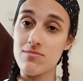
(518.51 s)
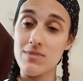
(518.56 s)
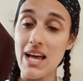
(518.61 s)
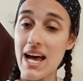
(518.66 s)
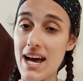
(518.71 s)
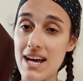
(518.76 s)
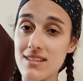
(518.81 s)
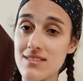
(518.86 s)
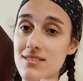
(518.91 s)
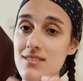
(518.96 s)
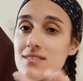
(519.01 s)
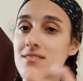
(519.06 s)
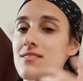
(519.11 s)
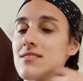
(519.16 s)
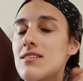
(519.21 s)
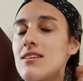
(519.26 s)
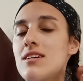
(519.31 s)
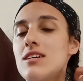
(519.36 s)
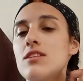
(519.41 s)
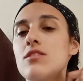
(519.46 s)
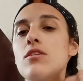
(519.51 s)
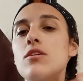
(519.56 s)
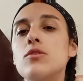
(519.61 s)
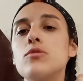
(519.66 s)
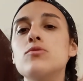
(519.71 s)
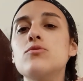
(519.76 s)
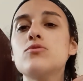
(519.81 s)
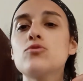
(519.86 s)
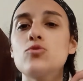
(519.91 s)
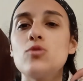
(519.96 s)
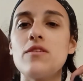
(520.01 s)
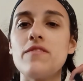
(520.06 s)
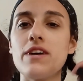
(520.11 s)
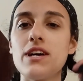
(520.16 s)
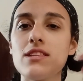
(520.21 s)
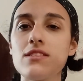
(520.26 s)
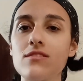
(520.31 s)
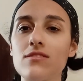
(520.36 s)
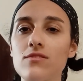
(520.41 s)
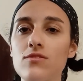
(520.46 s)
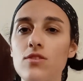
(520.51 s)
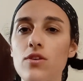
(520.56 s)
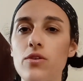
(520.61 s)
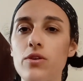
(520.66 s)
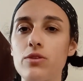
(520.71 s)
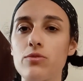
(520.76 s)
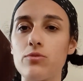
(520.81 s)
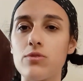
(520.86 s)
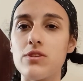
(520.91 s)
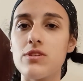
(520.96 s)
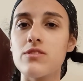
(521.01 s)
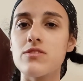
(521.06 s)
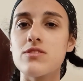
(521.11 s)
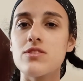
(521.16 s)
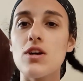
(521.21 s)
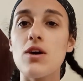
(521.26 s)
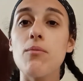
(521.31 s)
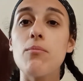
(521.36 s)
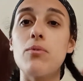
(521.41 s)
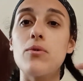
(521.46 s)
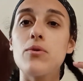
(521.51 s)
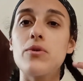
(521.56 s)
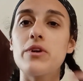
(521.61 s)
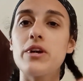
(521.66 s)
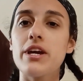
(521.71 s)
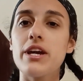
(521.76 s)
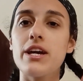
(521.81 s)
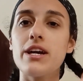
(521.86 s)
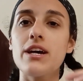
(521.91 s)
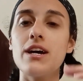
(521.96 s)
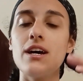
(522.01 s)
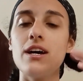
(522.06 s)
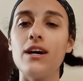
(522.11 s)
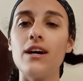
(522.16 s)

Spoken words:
tasks in those two events, so it was not boring.